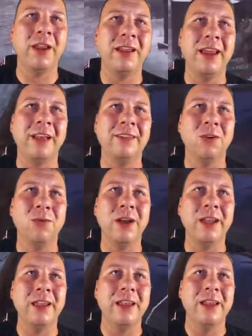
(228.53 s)
Glass already.
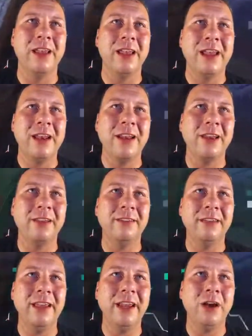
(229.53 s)
Now you can
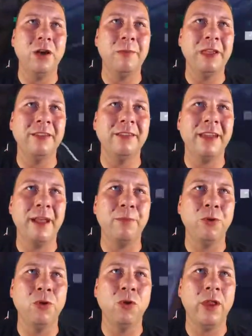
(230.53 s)
see here, because of that
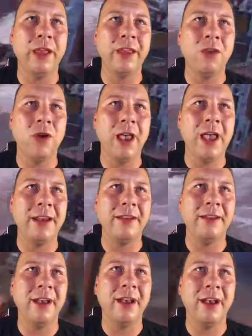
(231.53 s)
brutal, I can go ahead
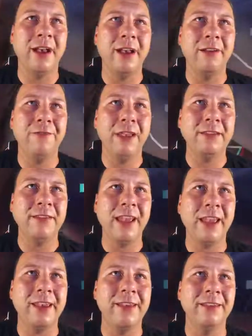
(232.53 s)
and face
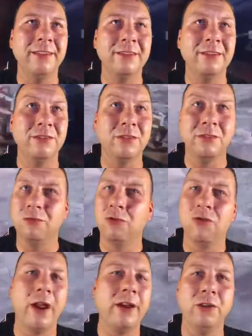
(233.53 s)
tank
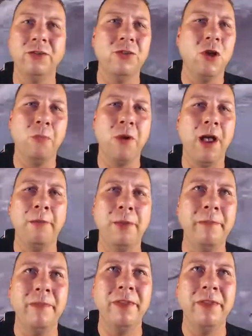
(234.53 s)
strikers, no problem.